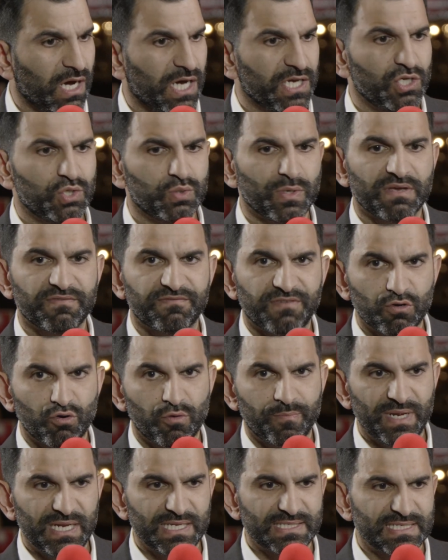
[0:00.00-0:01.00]
Are you doing
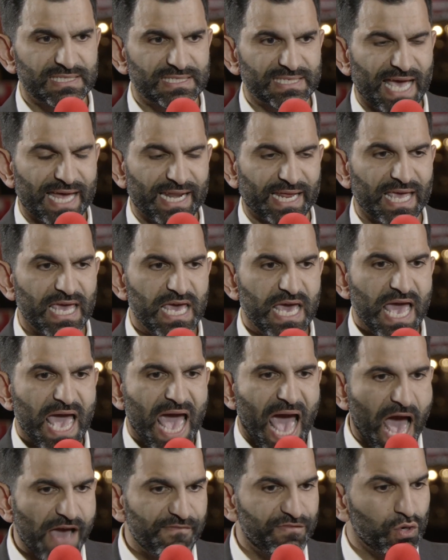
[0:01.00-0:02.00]
vulnerability scanning?
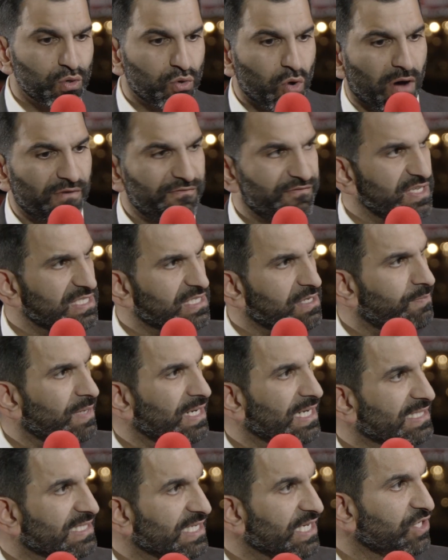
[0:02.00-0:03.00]
Have you got
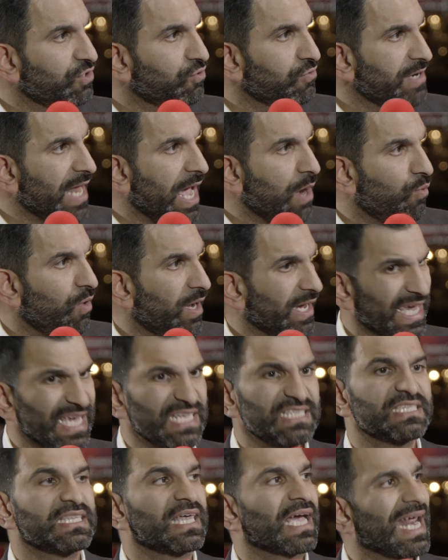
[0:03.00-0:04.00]
visibility in your network
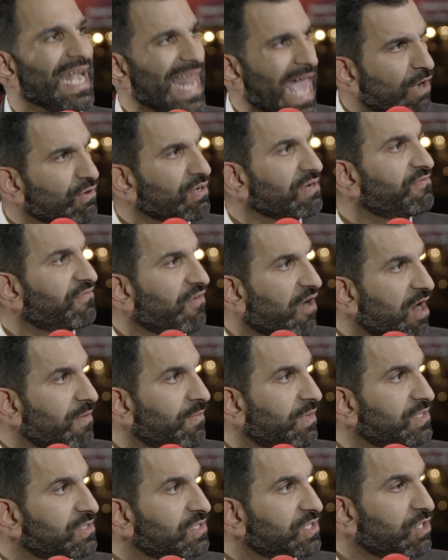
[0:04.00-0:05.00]
into the cloud
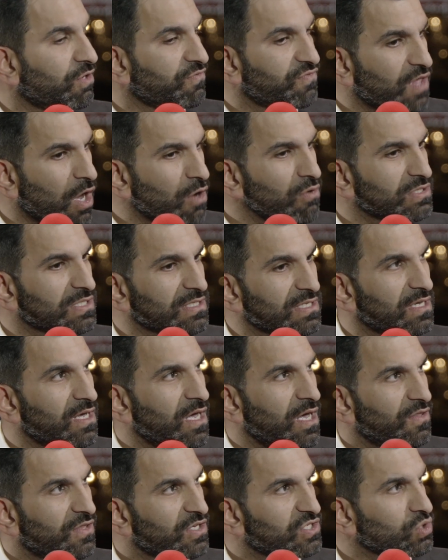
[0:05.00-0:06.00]
environments? Those are
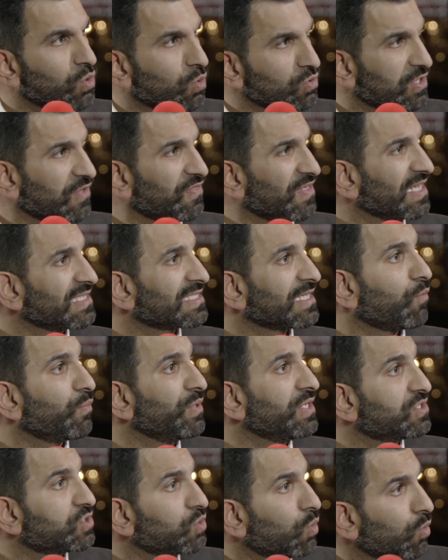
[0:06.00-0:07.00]
the sorts of things that
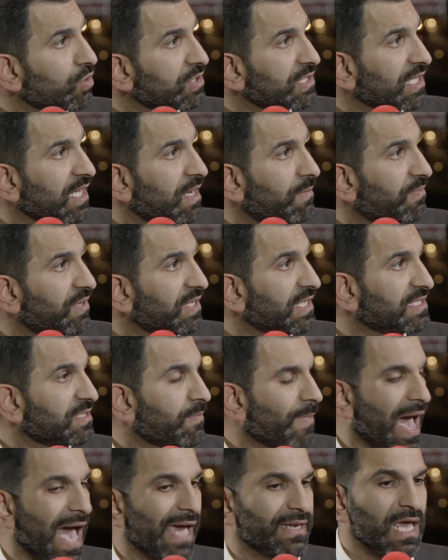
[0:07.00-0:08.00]
we talk to
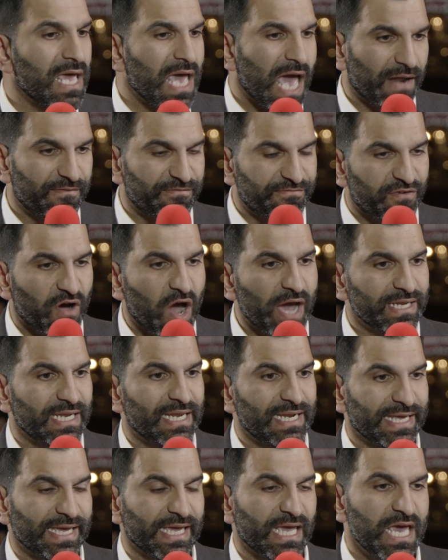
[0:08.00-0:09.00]
companies about. And
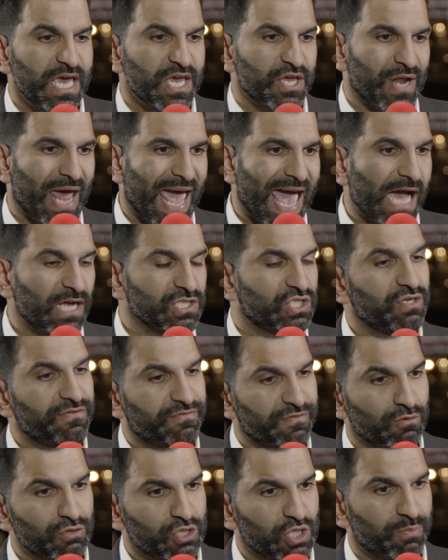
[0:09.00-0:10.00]
finally, how do
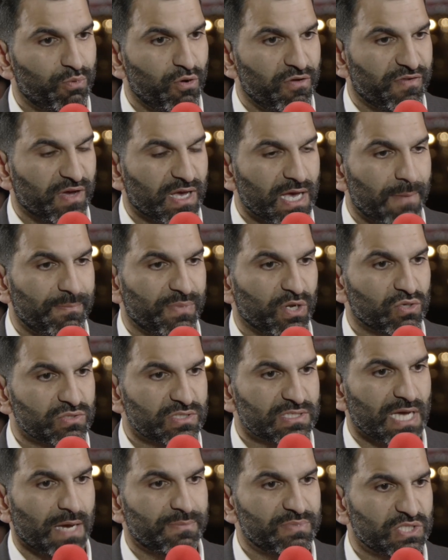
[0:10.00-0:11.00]
you future-proof a company on
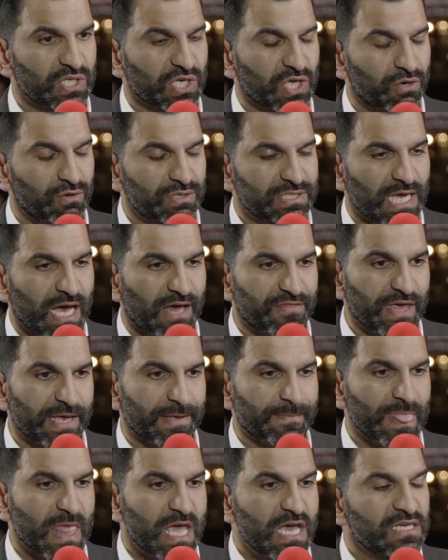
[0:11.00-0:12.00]
cybersecurity? I
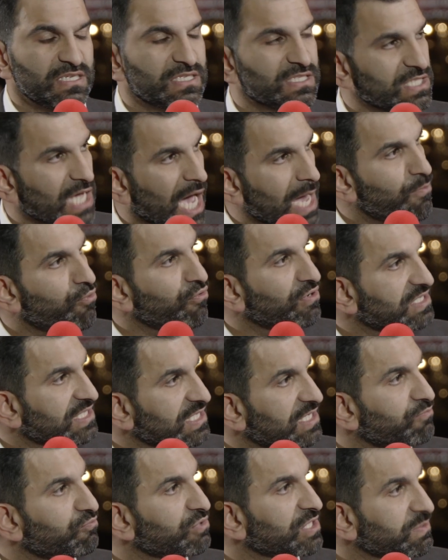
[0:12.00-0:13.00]
think cyber
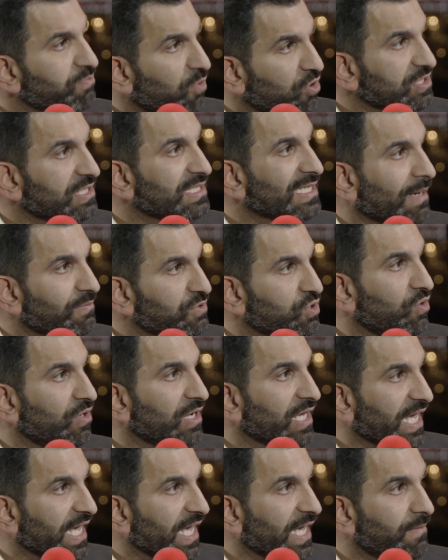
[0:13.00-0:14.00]
incident response is
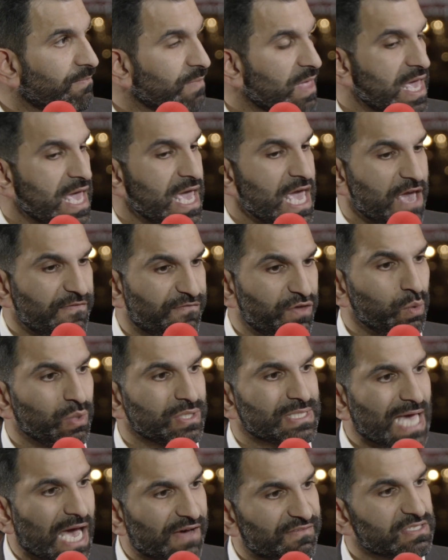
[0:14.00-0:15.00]
absolutely key. If you
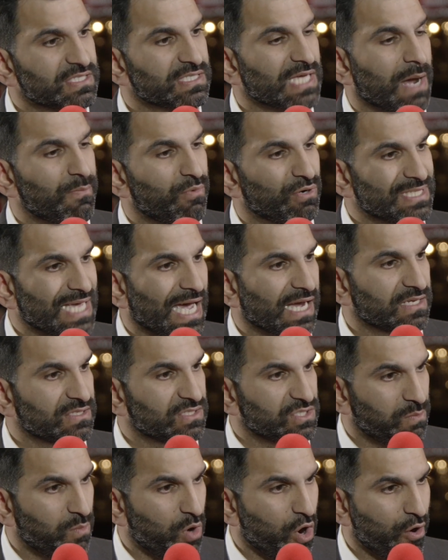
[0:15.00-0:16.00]
were to have a cyber
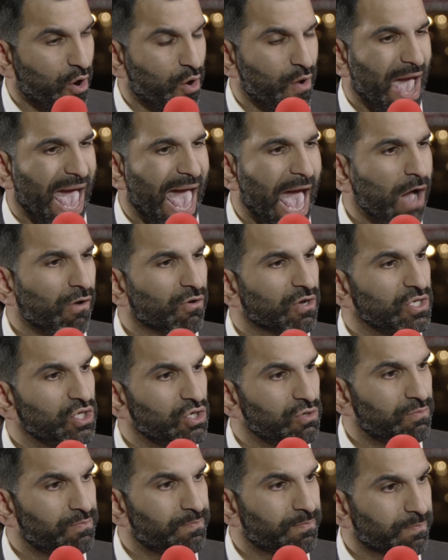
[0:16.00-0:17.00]
attacker tomorrow, how can
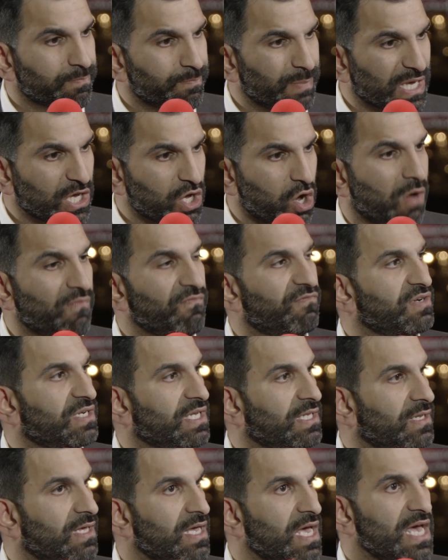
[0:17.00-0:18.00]
you be
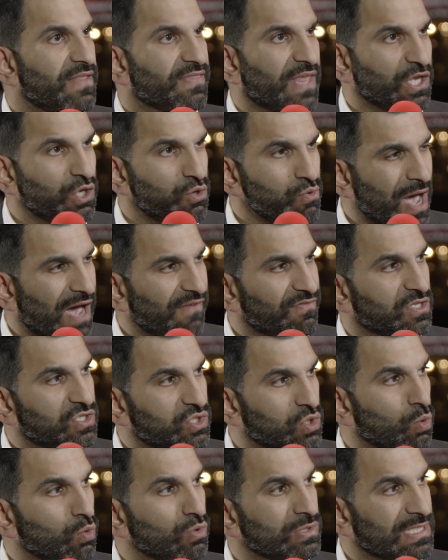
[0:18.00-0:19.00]
confident that you have the
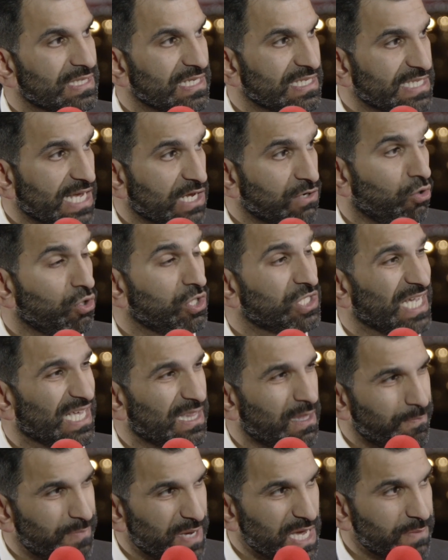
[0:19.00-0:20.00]
tools and the technology
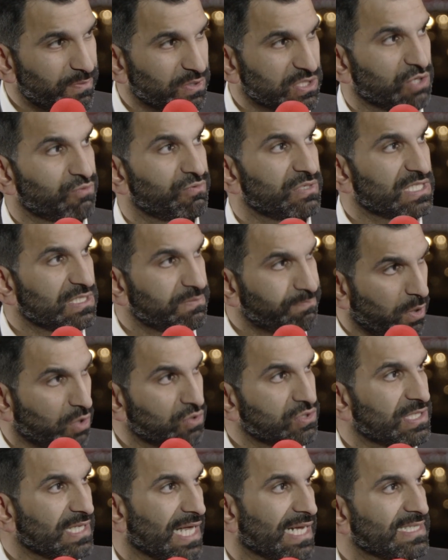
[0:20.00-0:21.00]
and the people to
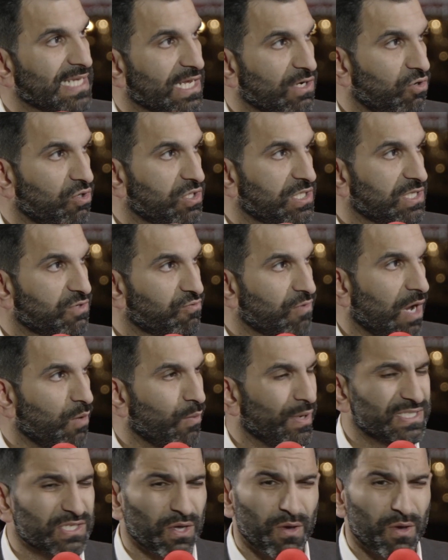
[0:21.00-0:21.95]
respond to that technology in the right way?